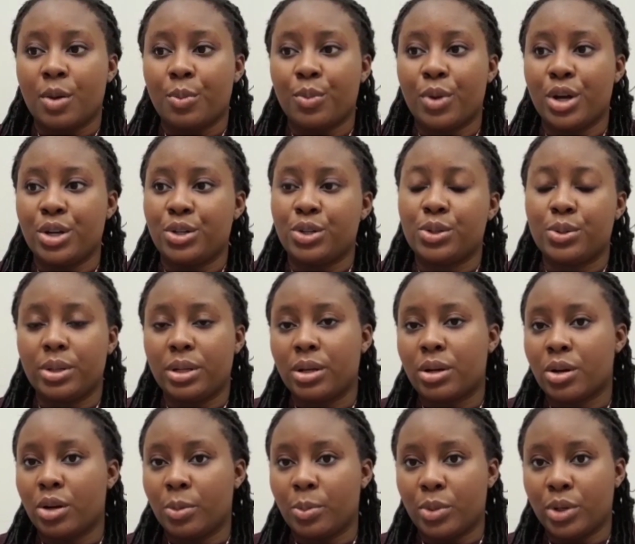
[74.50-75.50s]
but it's usually
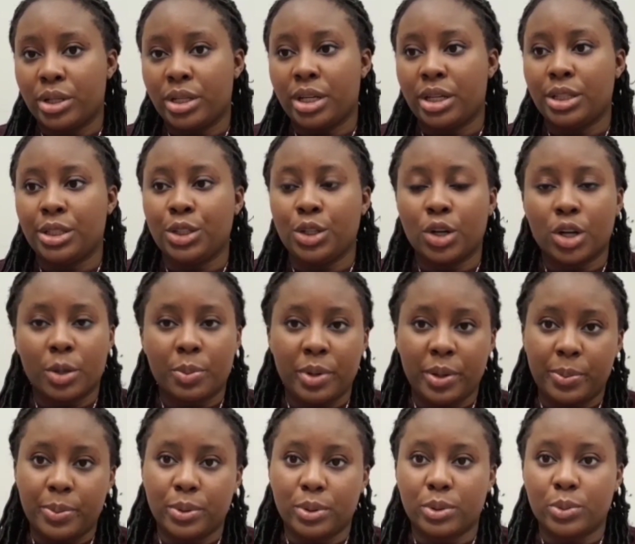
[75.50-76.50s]
common in young
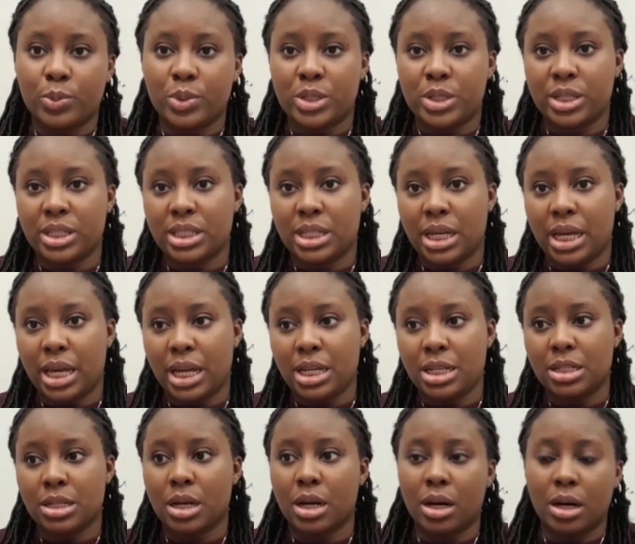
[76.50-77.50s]
people between the
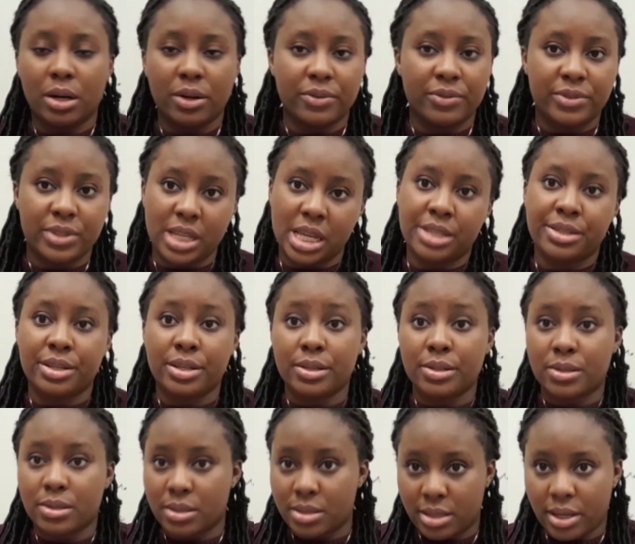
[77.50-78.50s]
age of 13
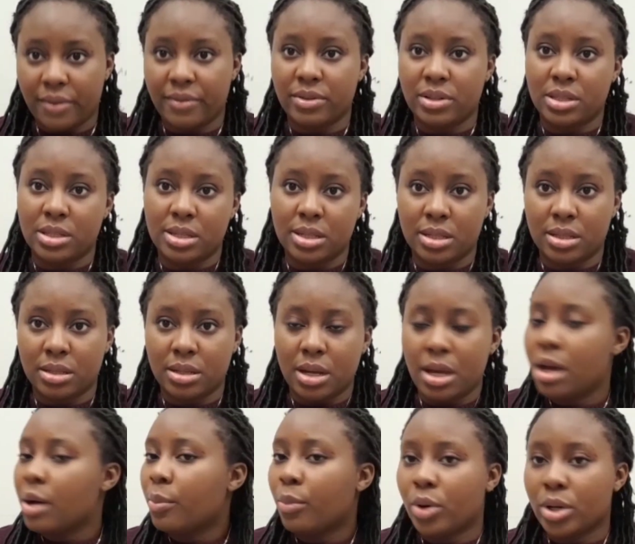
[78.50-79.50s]
to 17.
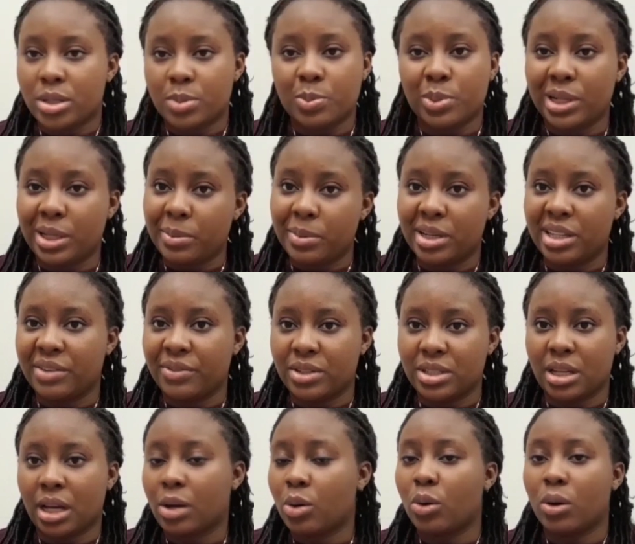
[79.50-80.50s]
But bulimia
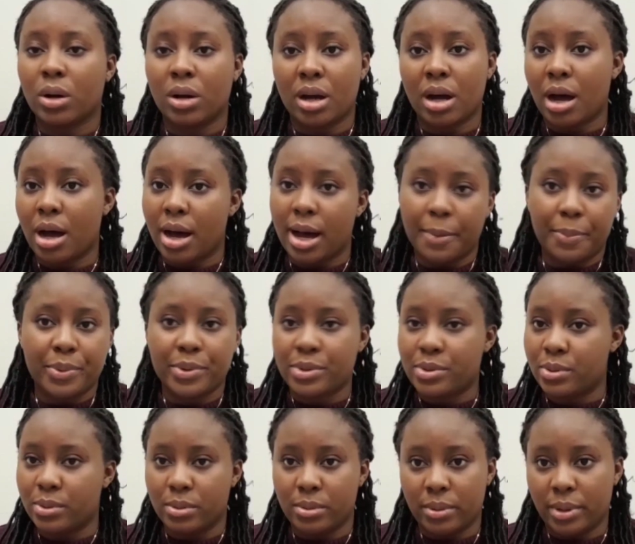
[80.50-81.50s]
nervosa can happen
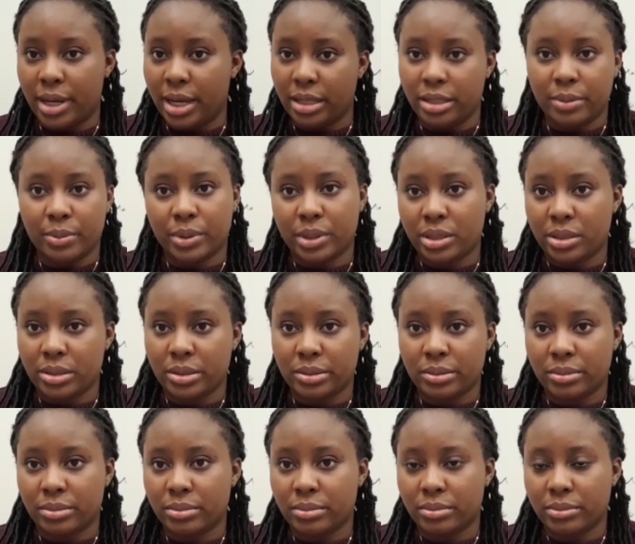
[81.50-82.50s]
to anybody,
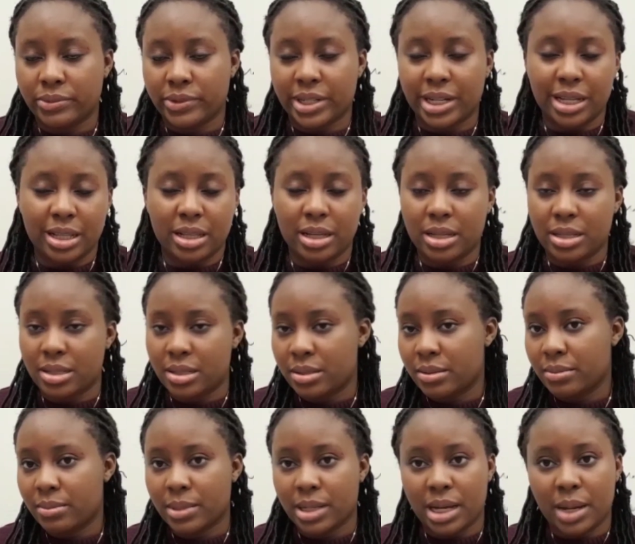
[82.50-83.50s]

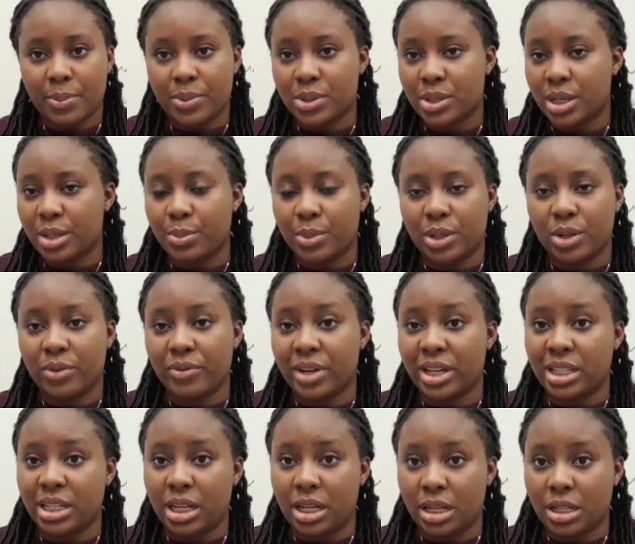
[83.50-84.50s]
regardless. It can happen to anybody of
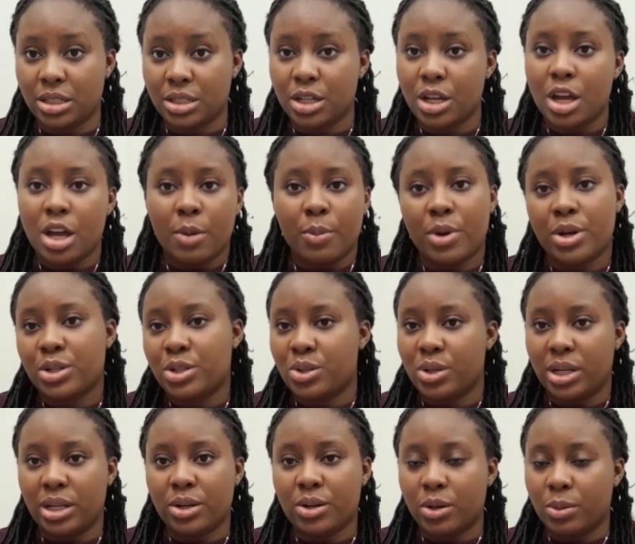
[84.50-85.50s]
any age, but it's
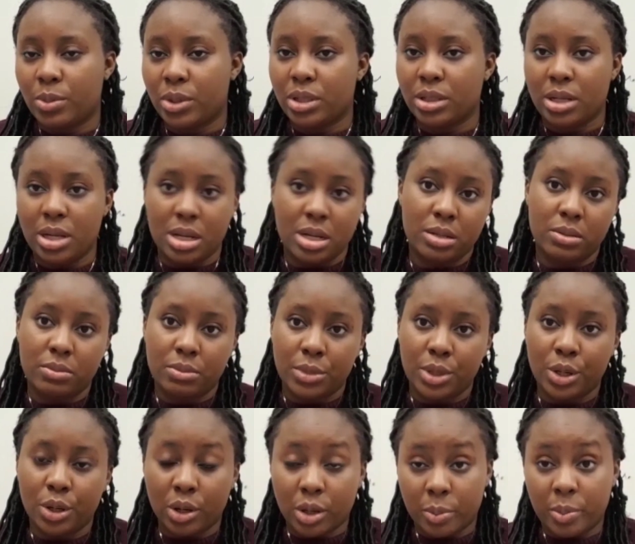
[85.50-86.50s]
usually common in
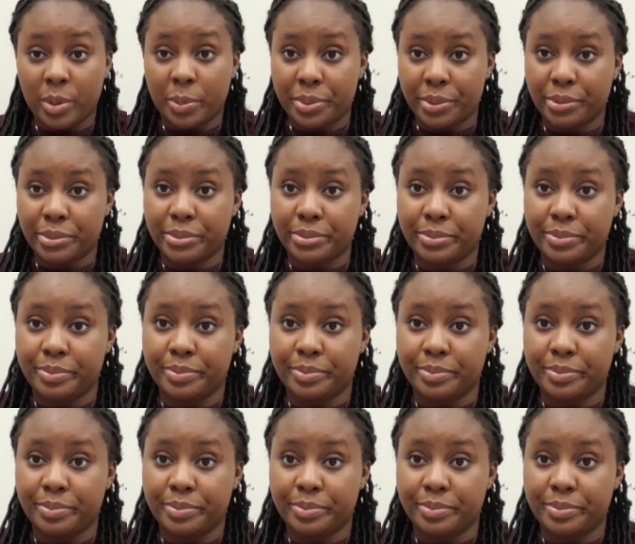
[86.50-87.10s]
young people.